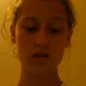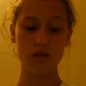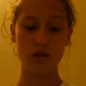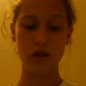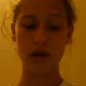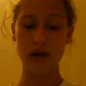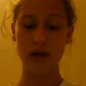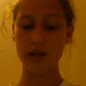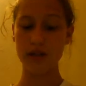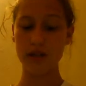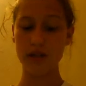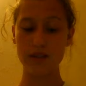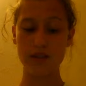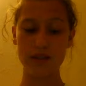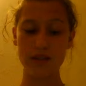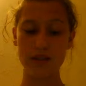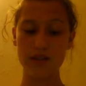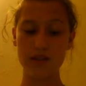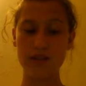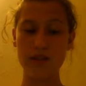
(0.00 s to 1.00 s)
Like
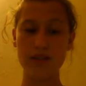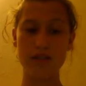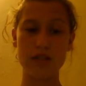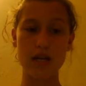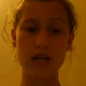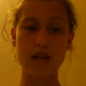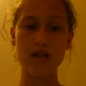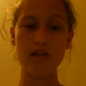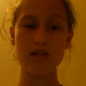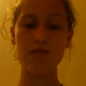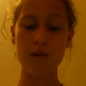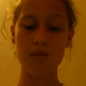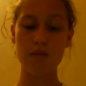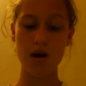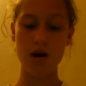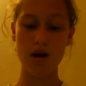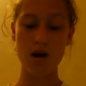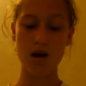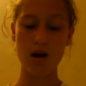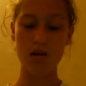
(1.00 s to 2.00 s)
telling my
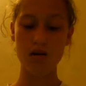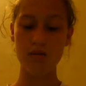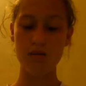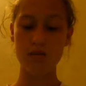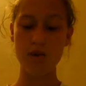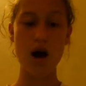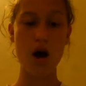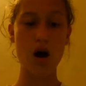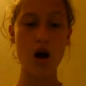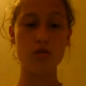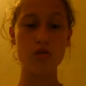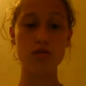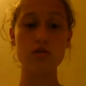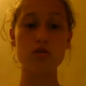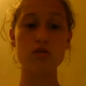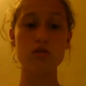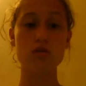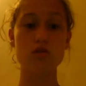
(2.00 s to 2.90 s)
mom I was